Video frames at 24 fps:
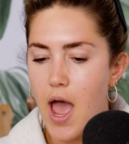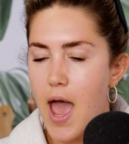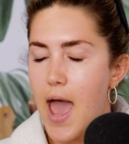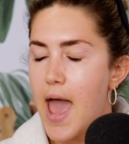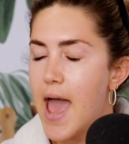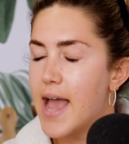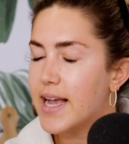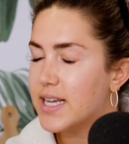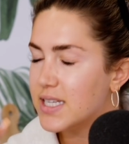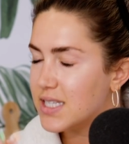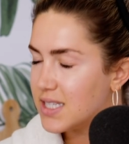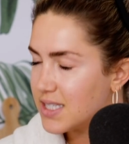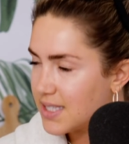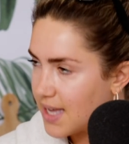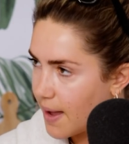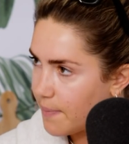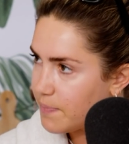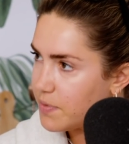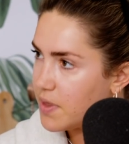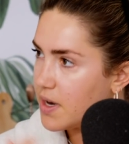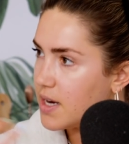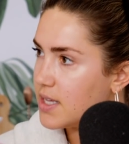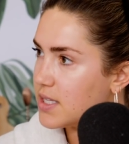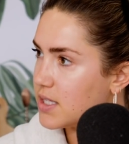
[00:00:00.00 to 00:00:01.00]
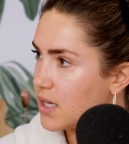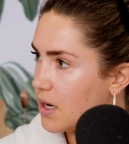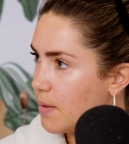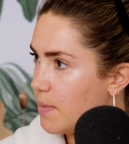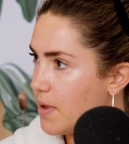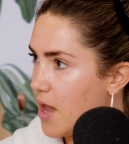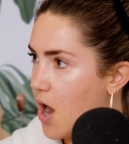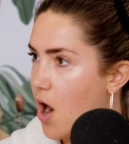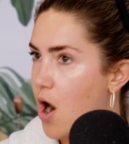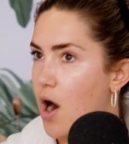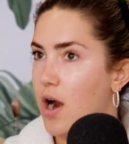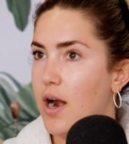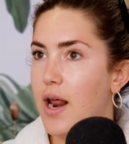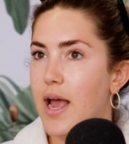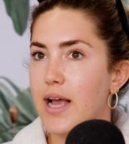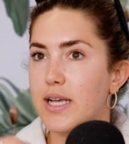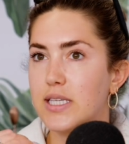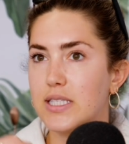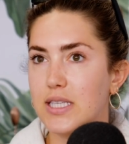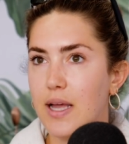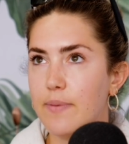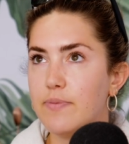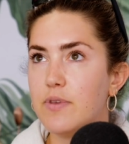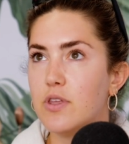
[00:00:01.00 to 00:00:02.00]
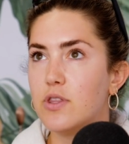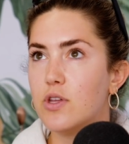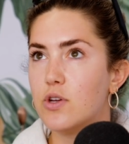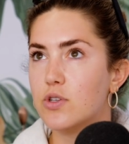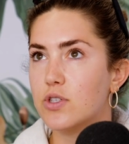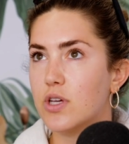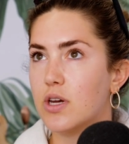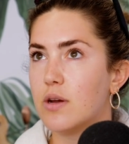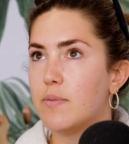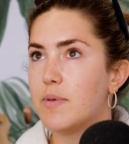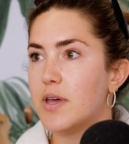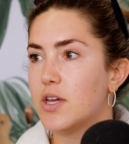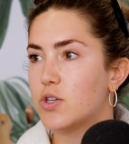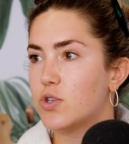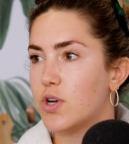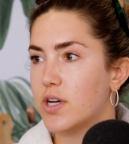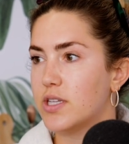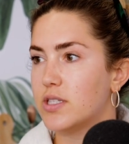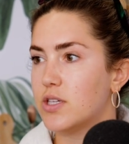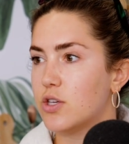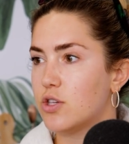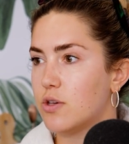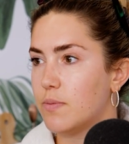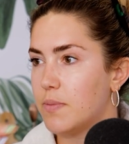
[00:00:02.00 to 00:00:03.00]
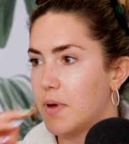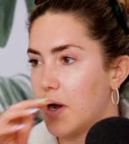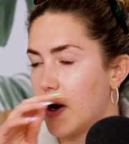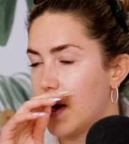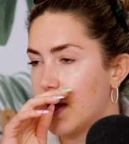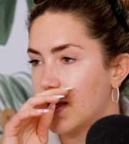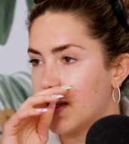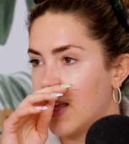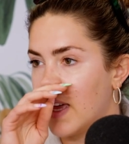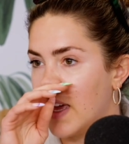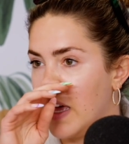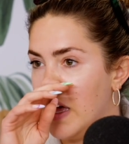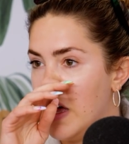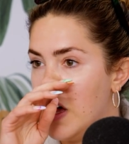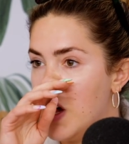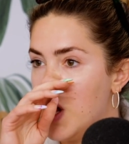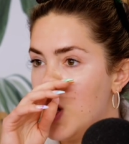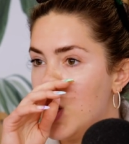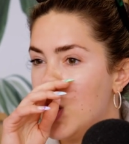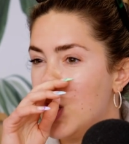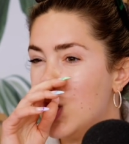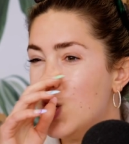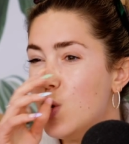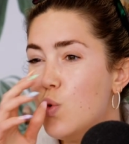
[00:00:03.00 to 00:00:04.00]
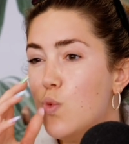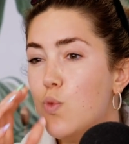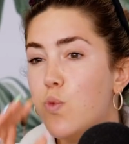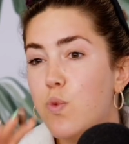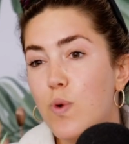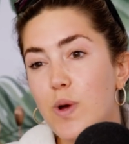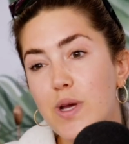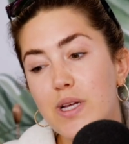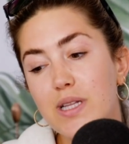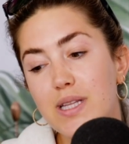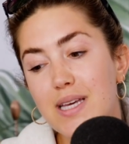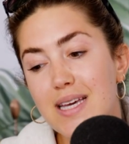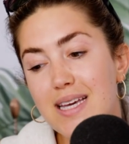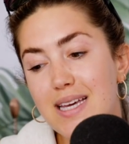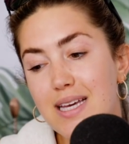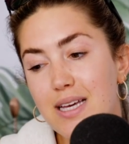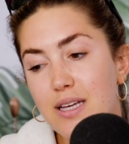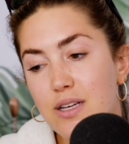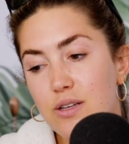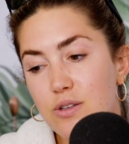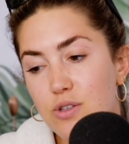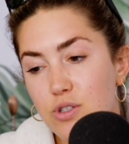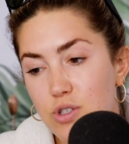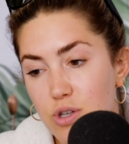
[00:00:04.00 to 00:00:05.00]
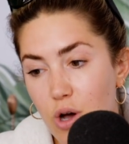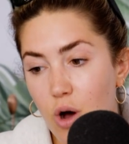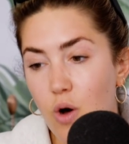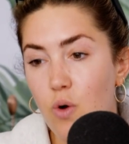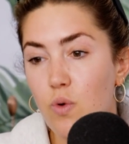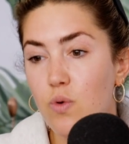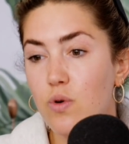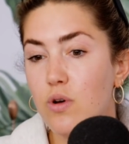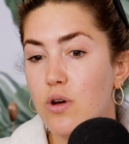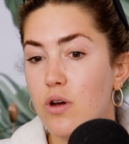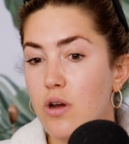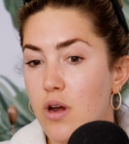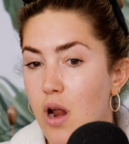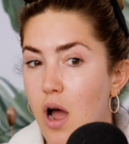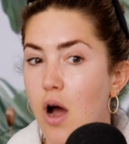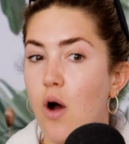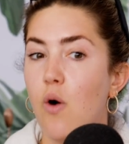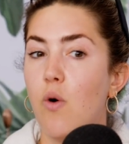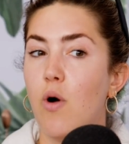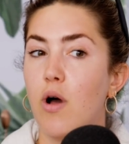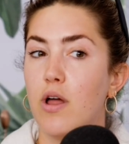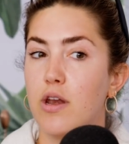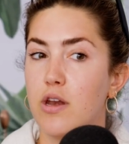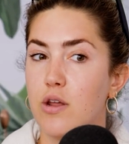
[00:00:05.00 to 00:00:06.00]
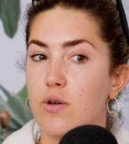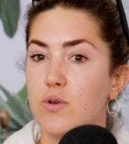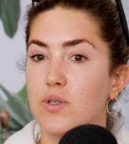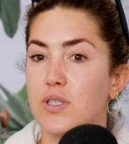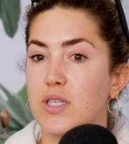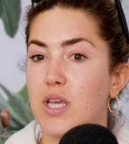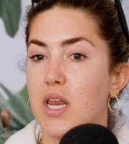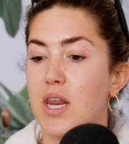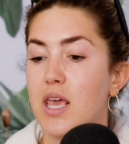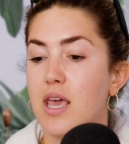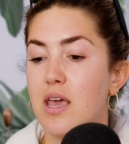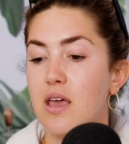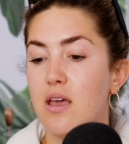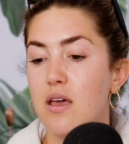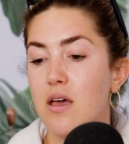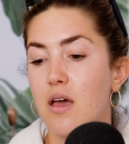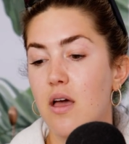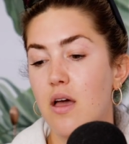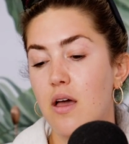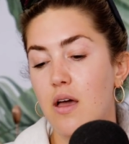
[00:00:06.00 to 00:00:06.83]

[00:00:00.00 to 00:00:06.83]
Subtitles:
Accept that it's going to be hard. Accept that there's going to be a transition period. Like, you really don't know a new city.